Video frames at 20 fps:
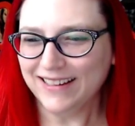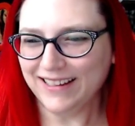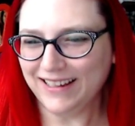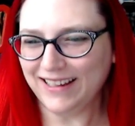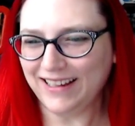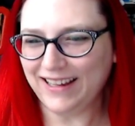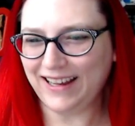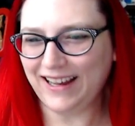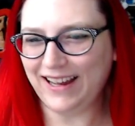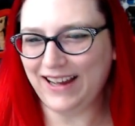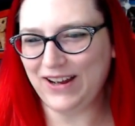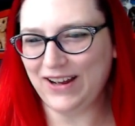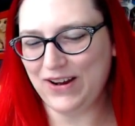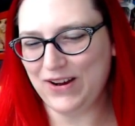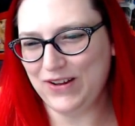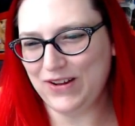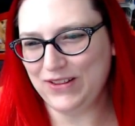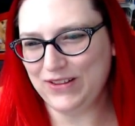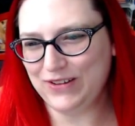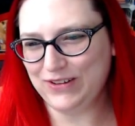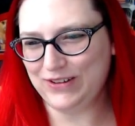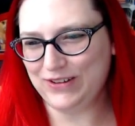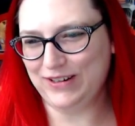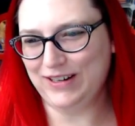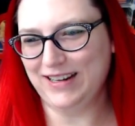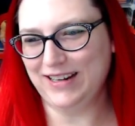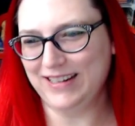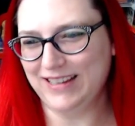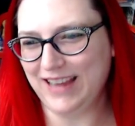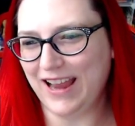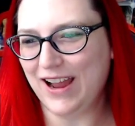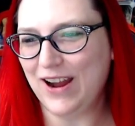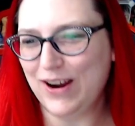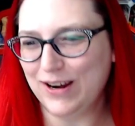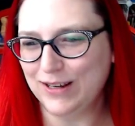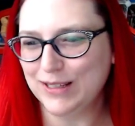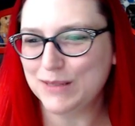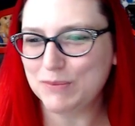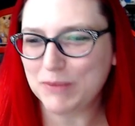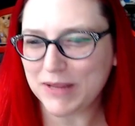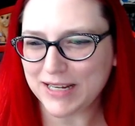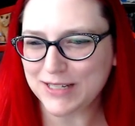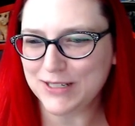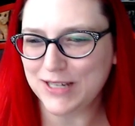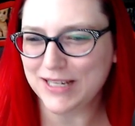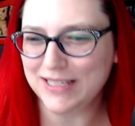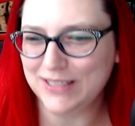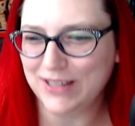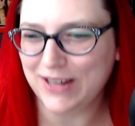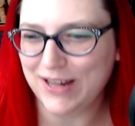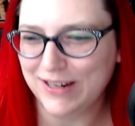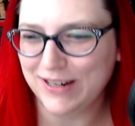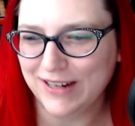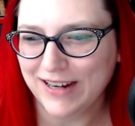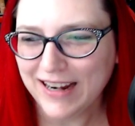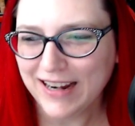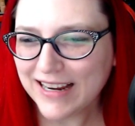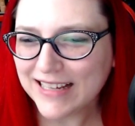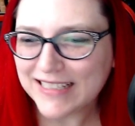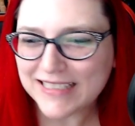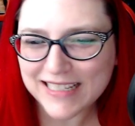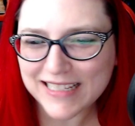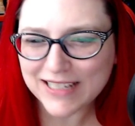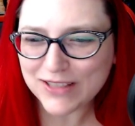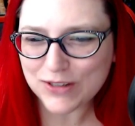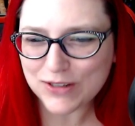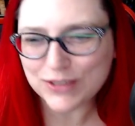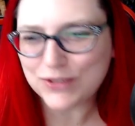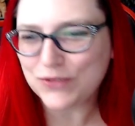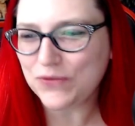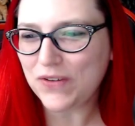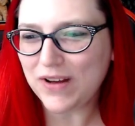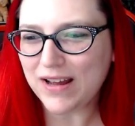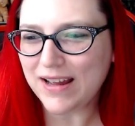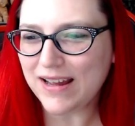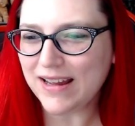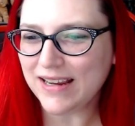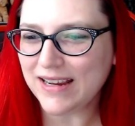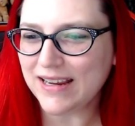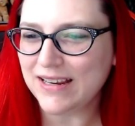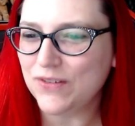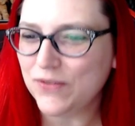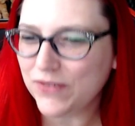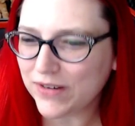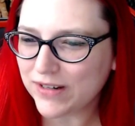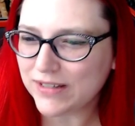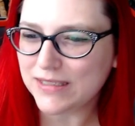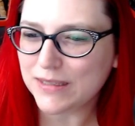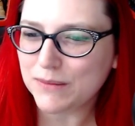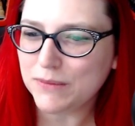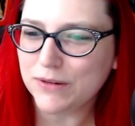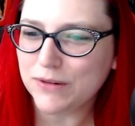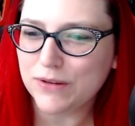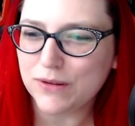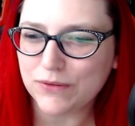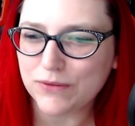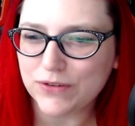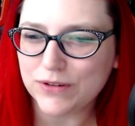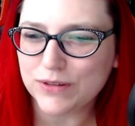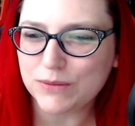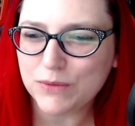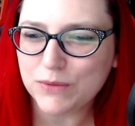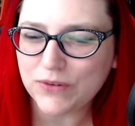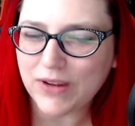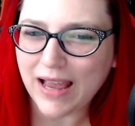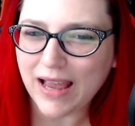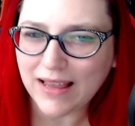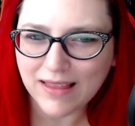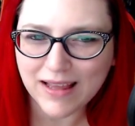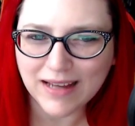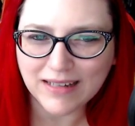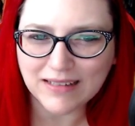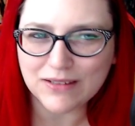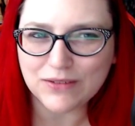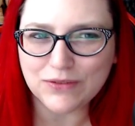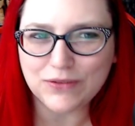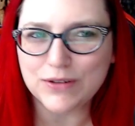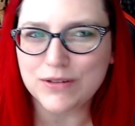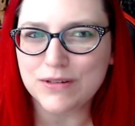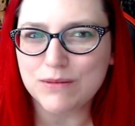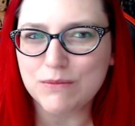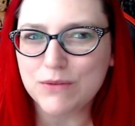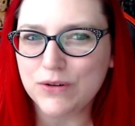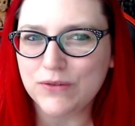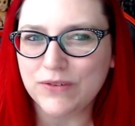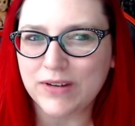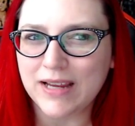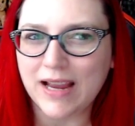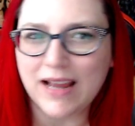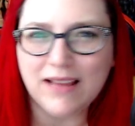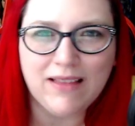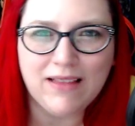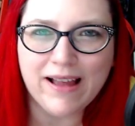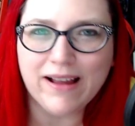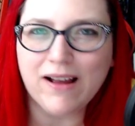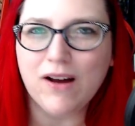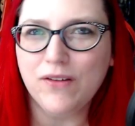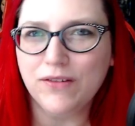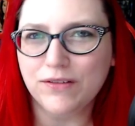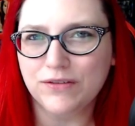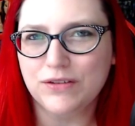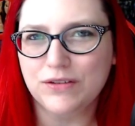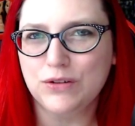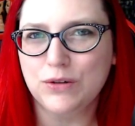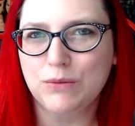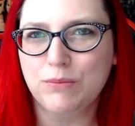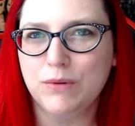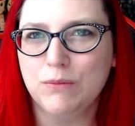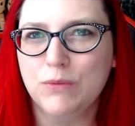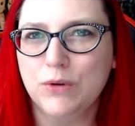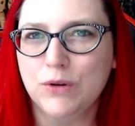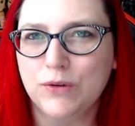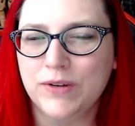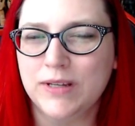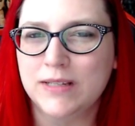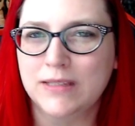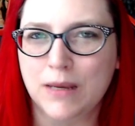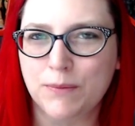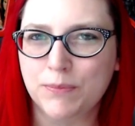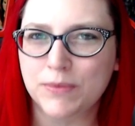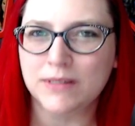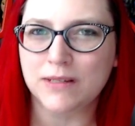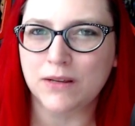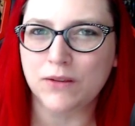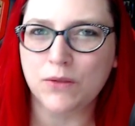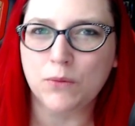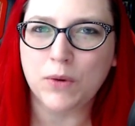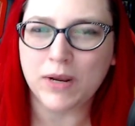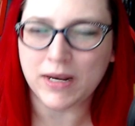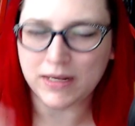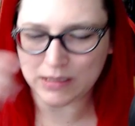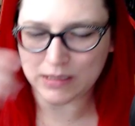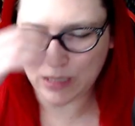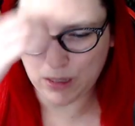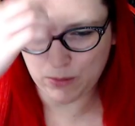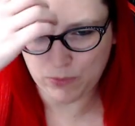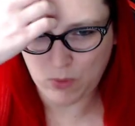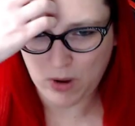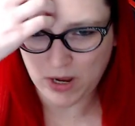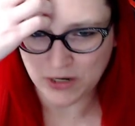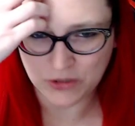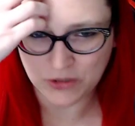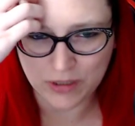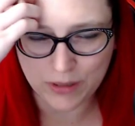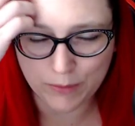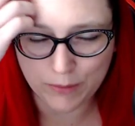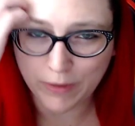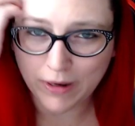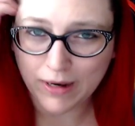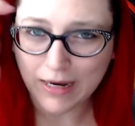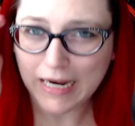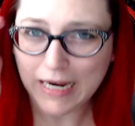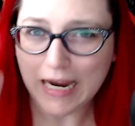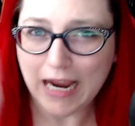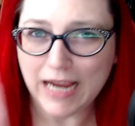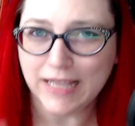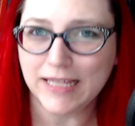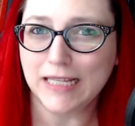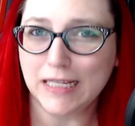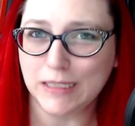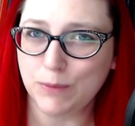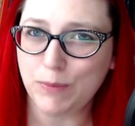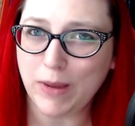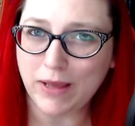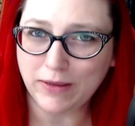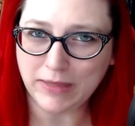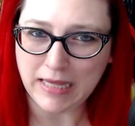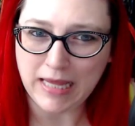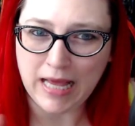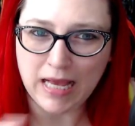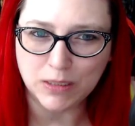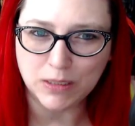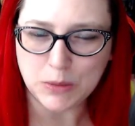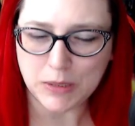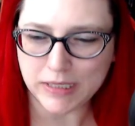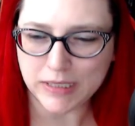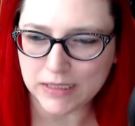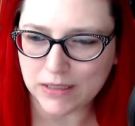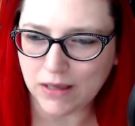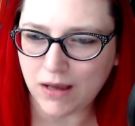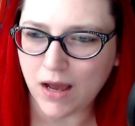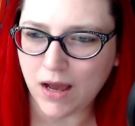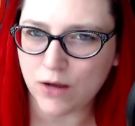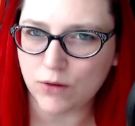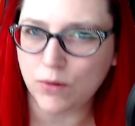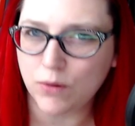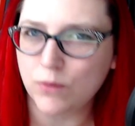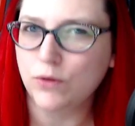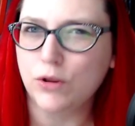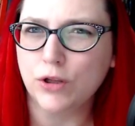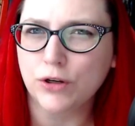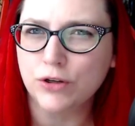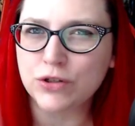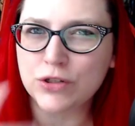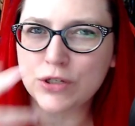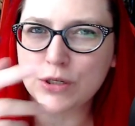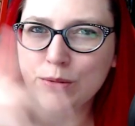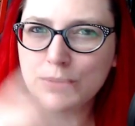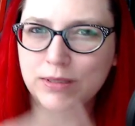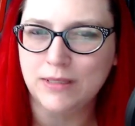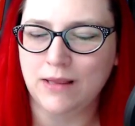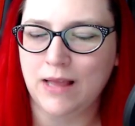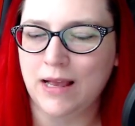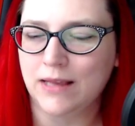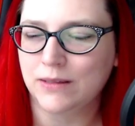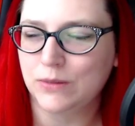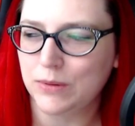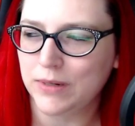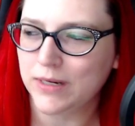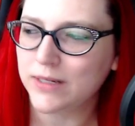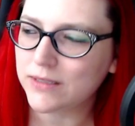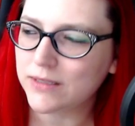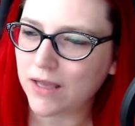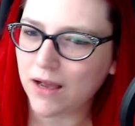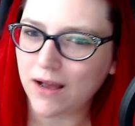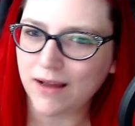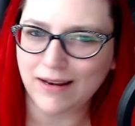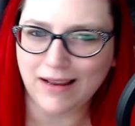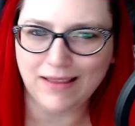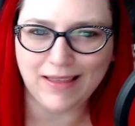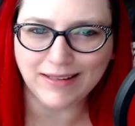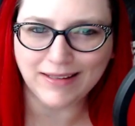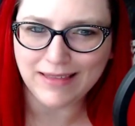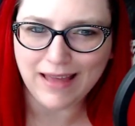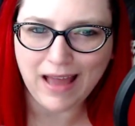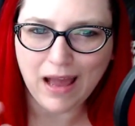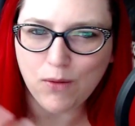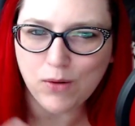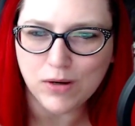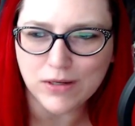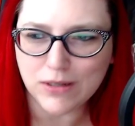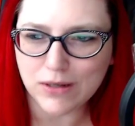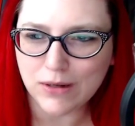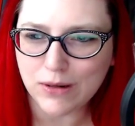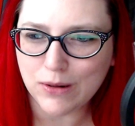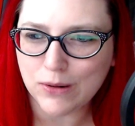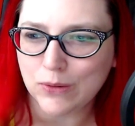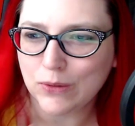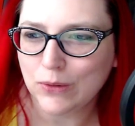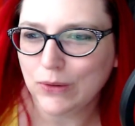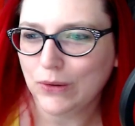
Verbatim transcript: Oh lord. Yeah, Harley's playing Jay's daughter. See, it looks fine. Very similar to the first movie. I liked the first movie. I like all their stupid movies up until the one I stopped watching them. I think that's about the last one I saw. No, Clerks 2 was the last one I saw. And I like that one too.